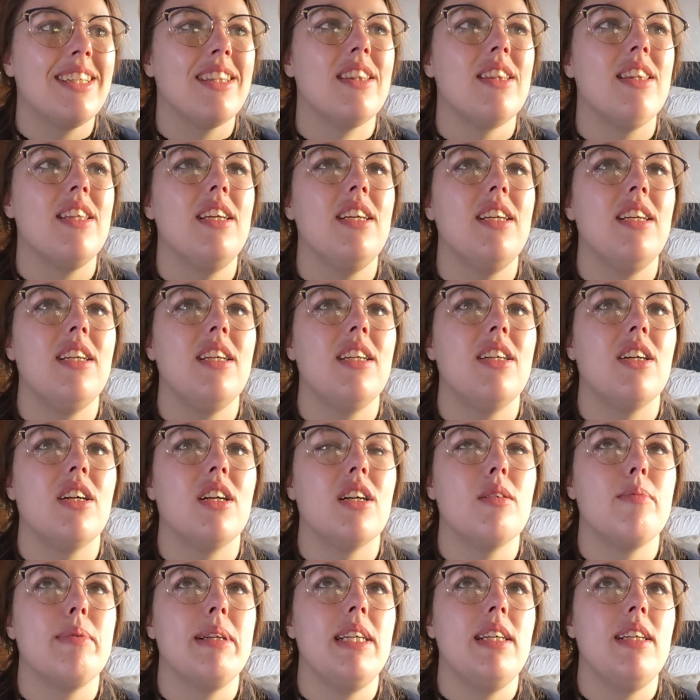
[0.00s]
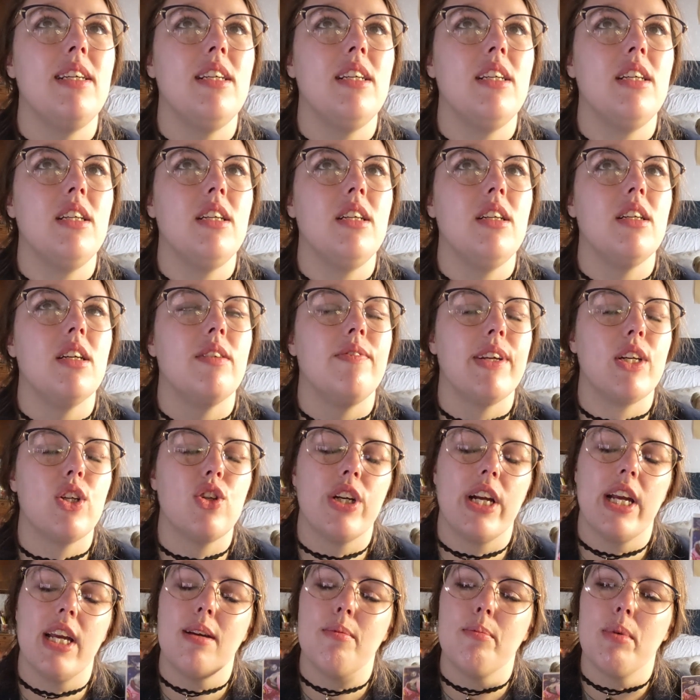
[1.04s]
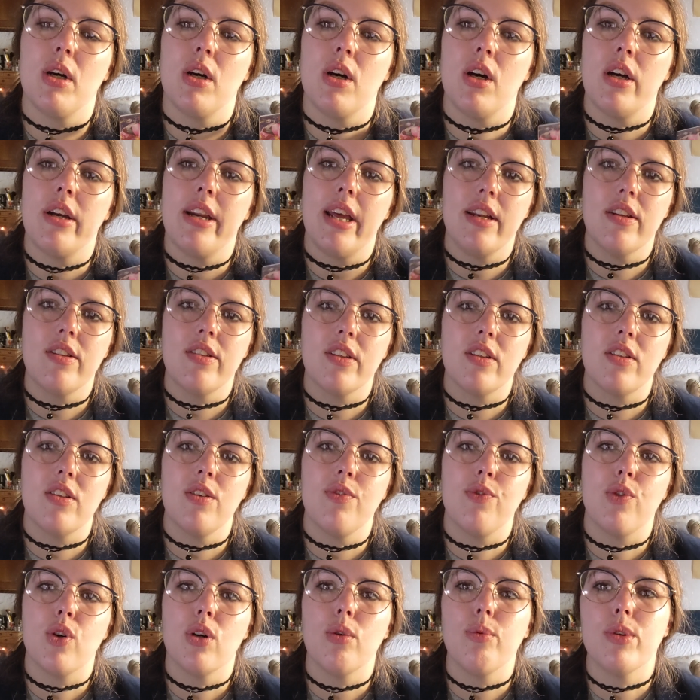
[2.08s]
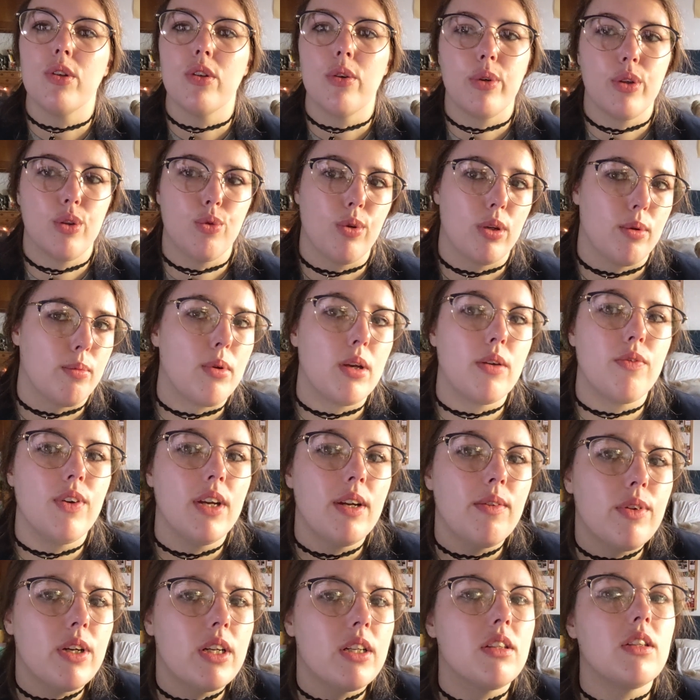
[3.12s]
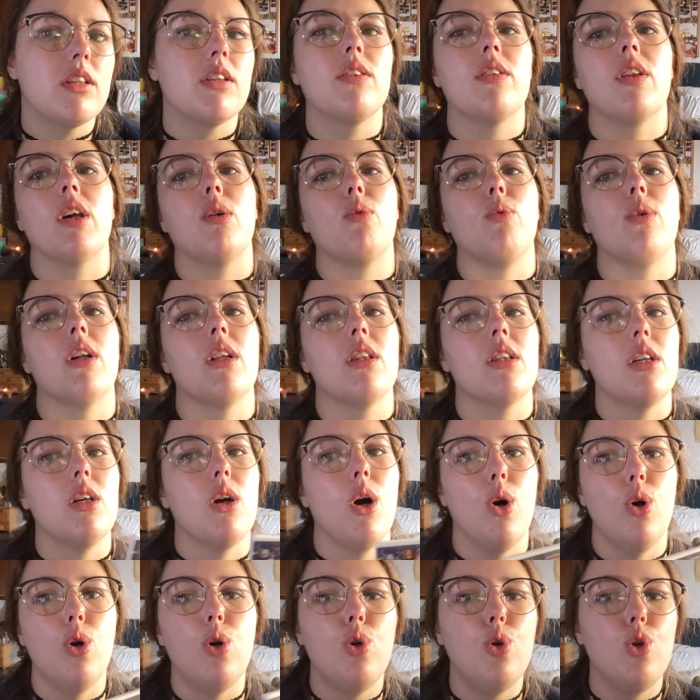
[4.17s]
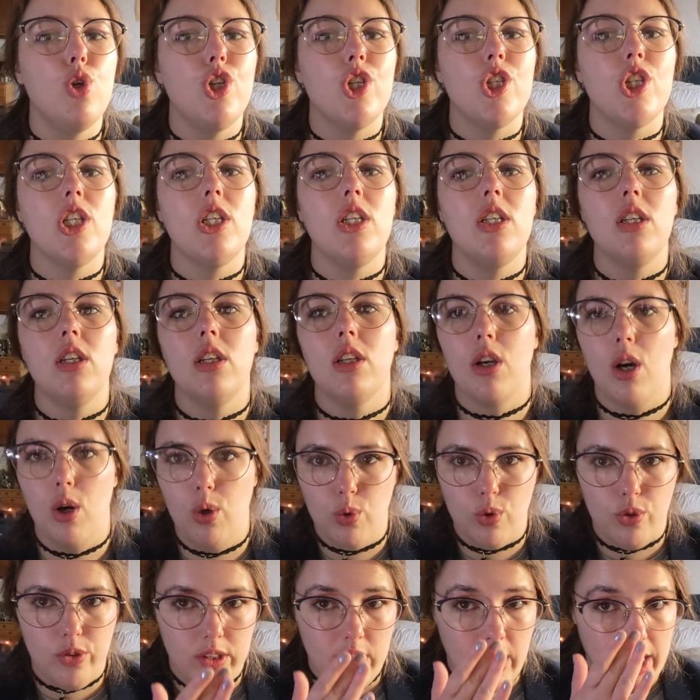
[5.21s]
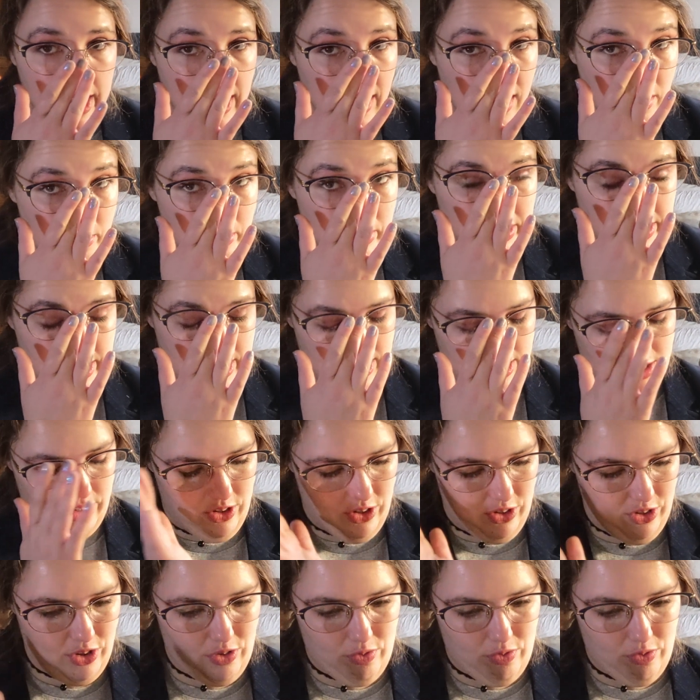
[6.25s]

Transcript: The Kirby adventure game on N64 was always one of my favorites. It's like one of the OG cozy games that I could just